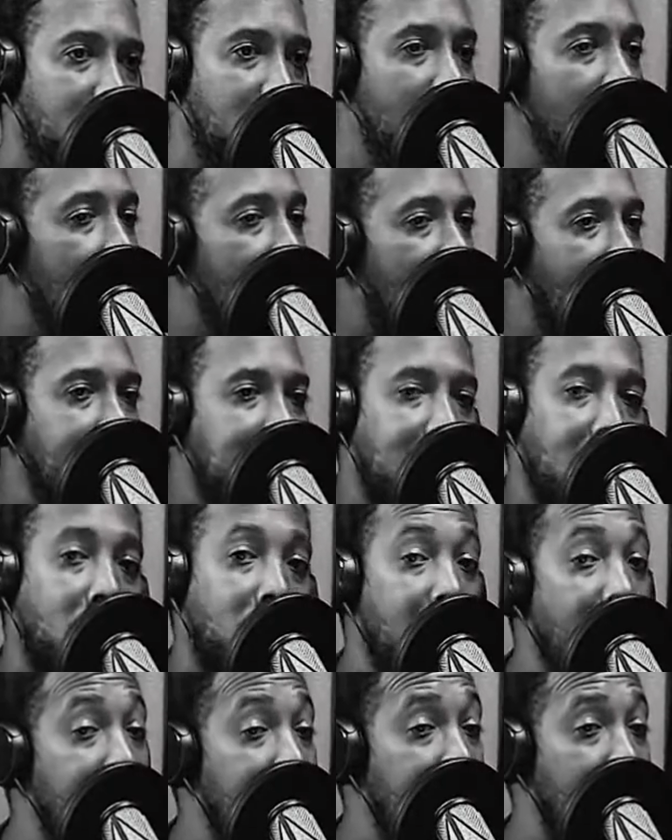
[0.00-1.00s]
You try to tell
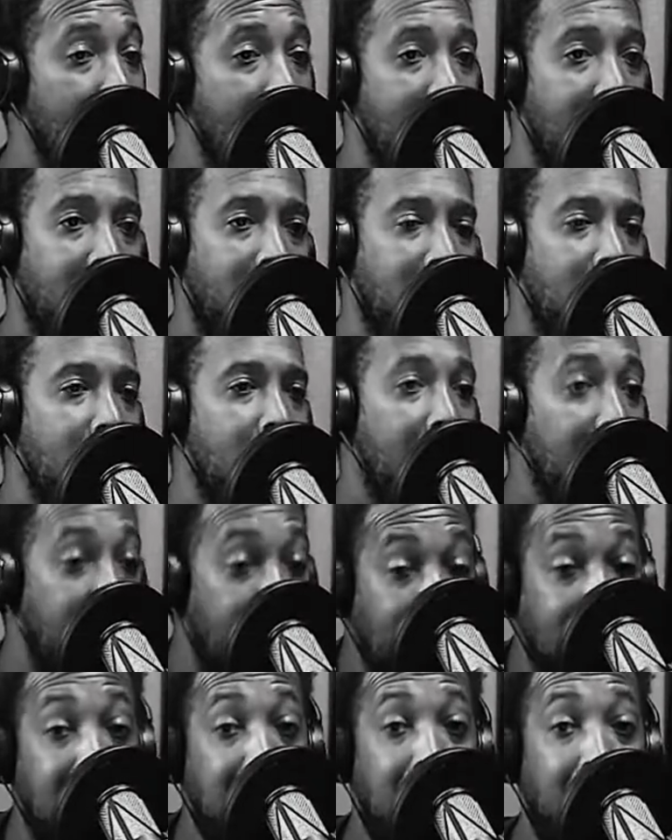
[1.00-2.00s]
niggas, man, and
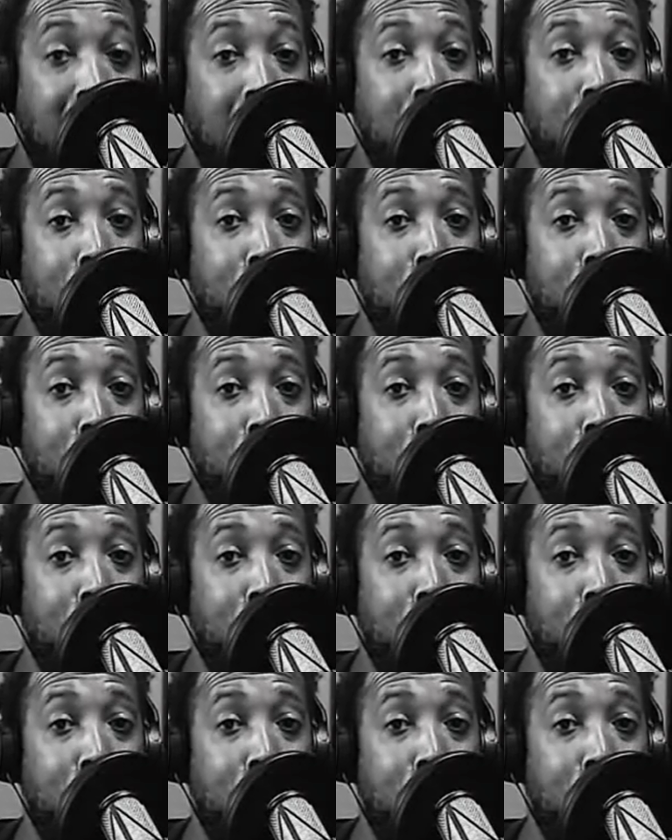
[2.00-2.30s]
I get it.